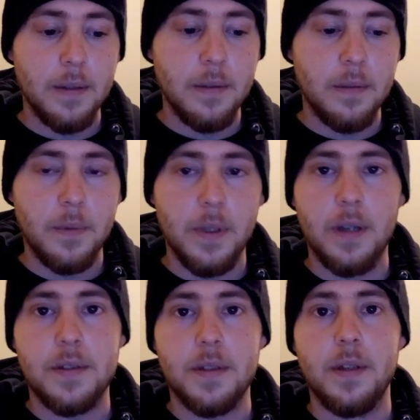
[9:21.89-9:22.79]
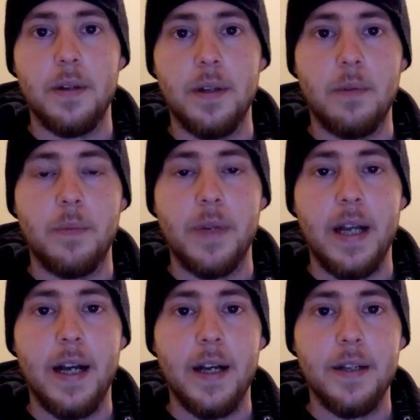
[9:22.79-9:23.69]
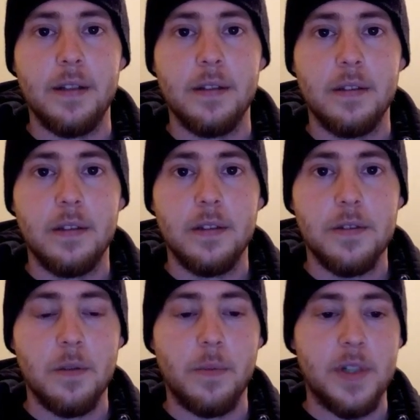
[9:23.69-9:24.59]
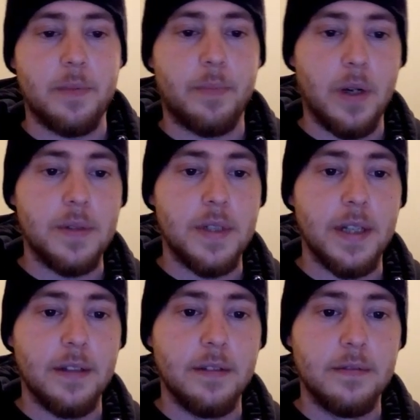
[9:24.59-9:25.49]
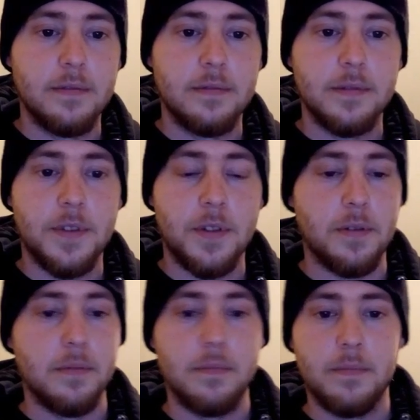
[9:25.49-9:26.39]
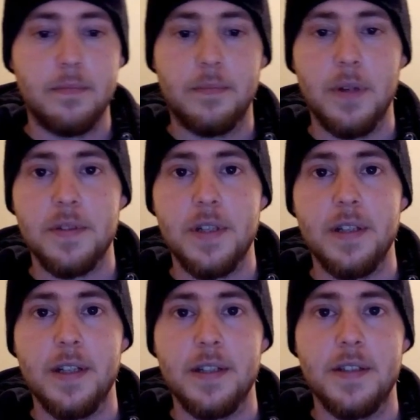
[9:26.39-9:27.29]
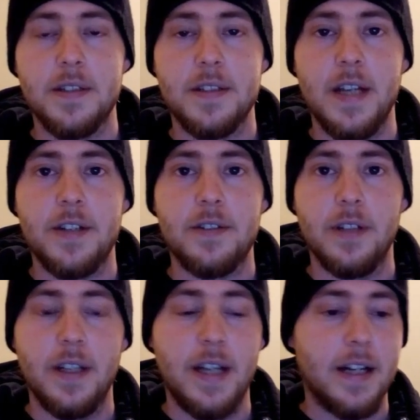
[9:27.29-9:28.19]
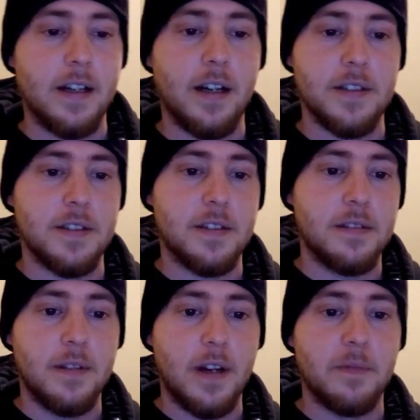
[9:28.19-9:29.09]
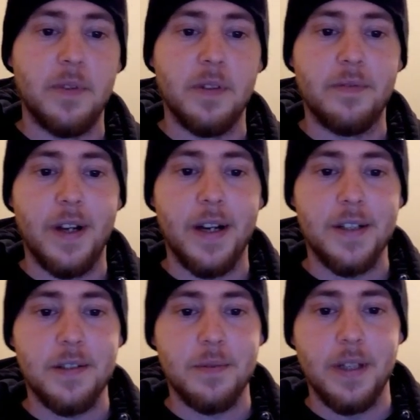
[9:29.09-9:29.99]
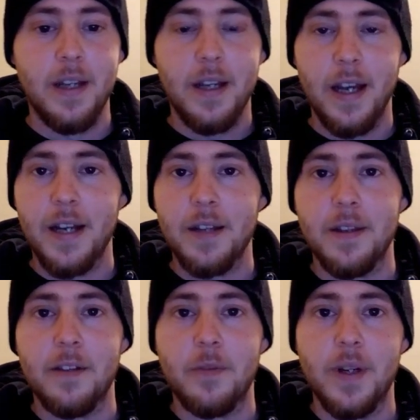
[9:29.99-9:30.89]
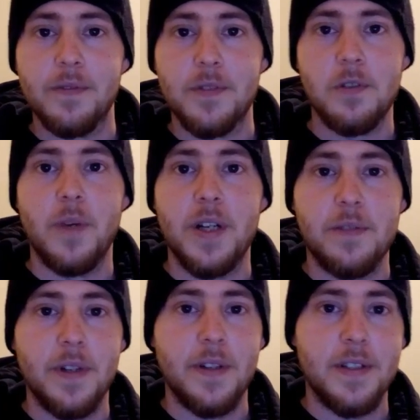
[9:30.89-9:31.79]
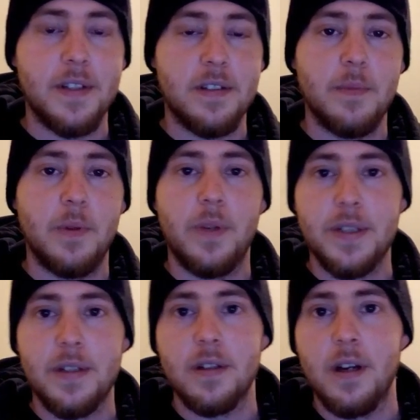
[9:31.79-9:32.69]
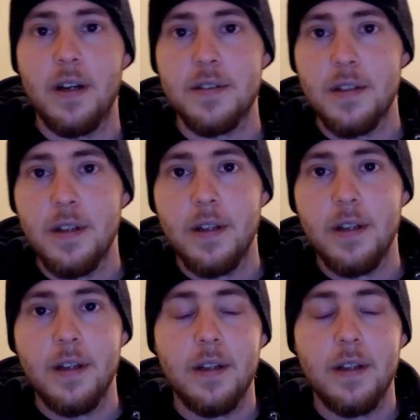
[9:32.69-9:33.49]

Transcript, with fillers: but we also know that when we add too much protein to protein that exists naturally, that causes harmful effects. If we have too much of it in the system at once, can cause